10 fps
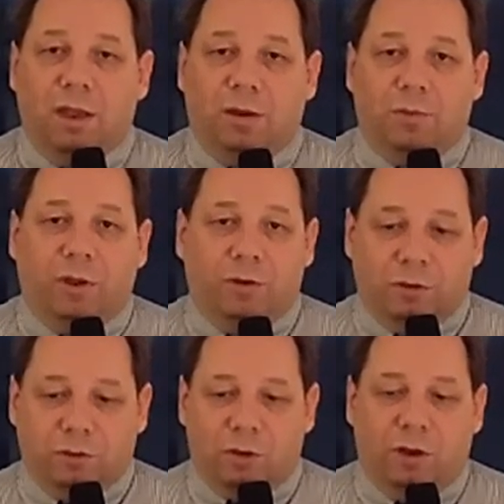and we're going
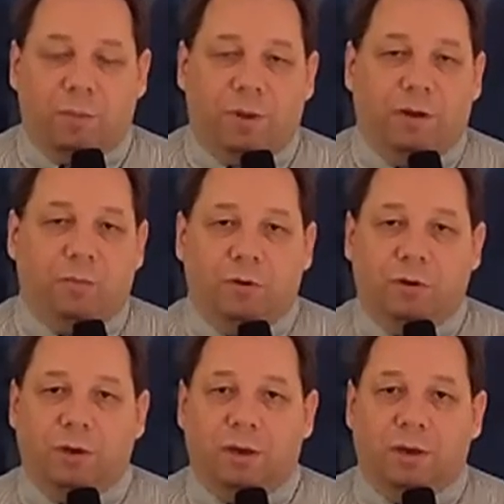to talk about it
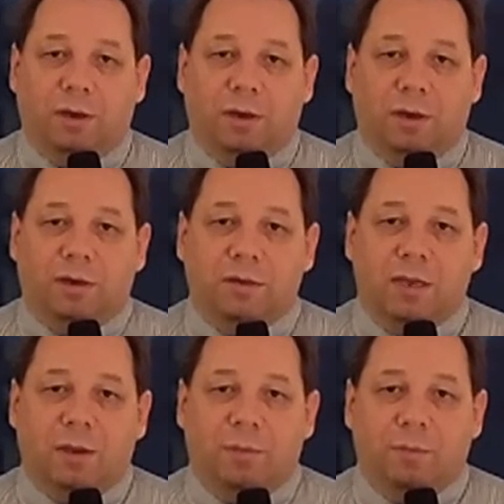more in another
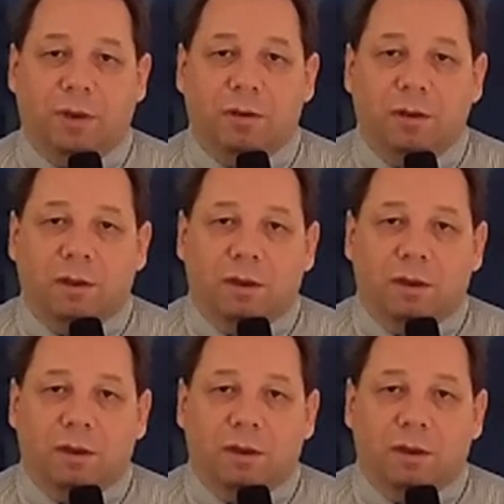segment, but